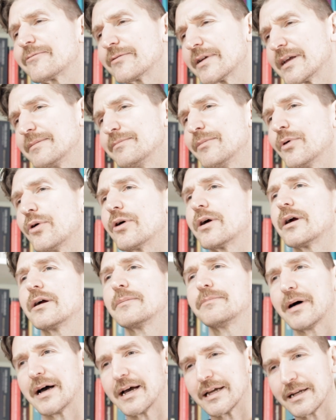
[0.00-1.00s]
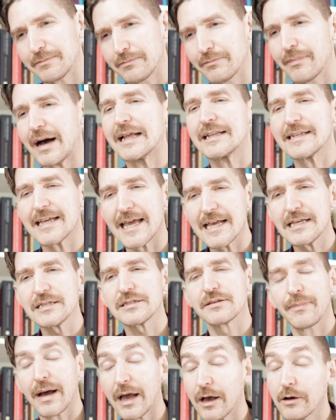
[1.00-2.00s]
I read more, my
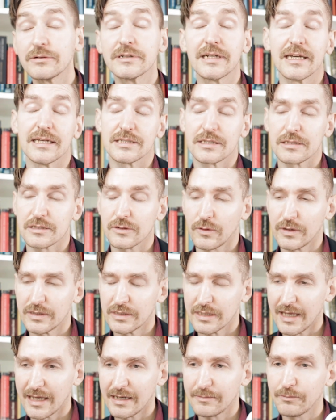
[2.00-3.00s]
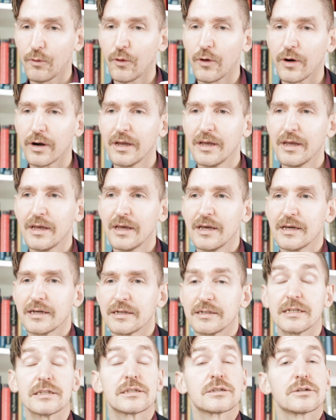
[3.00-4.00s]
own taste is going to get more
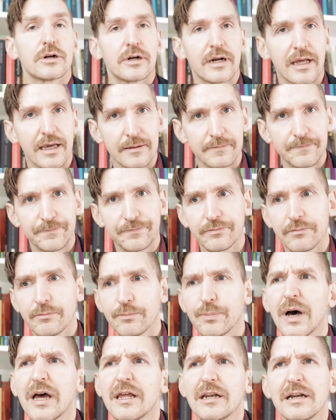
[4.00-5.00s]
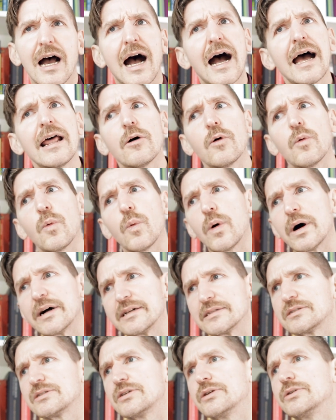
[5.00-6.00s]
discerning. But I don't
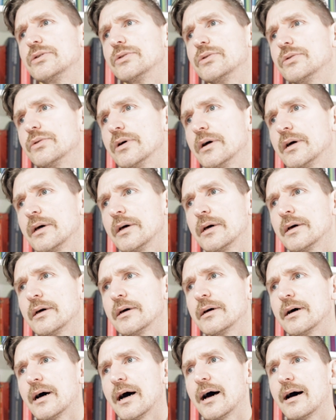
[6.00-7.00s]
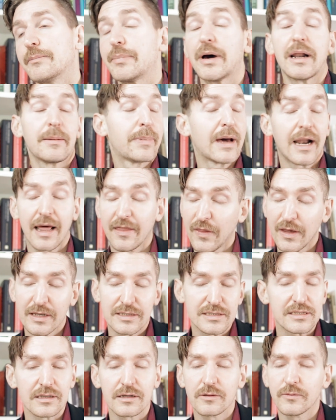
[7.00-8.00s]
want to, but I think
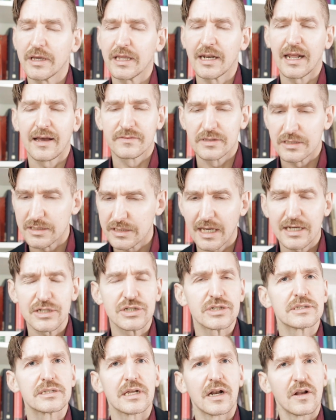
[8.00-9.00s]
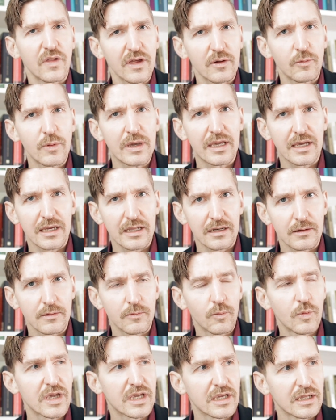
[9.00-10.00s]
still we can have discussions, and I think we
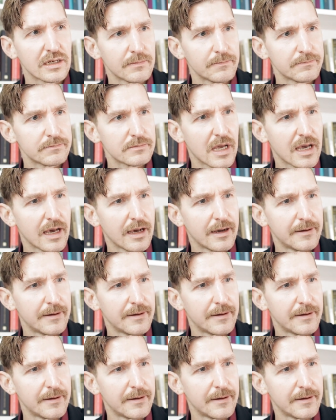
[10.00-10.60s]
can